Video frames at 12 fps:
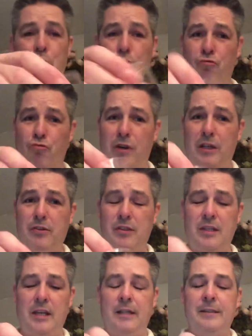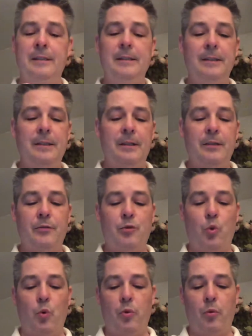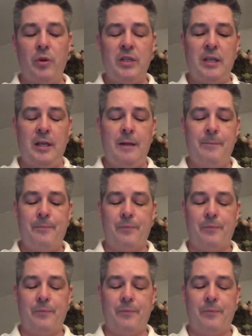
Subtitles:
is really good to see. So, the whiskey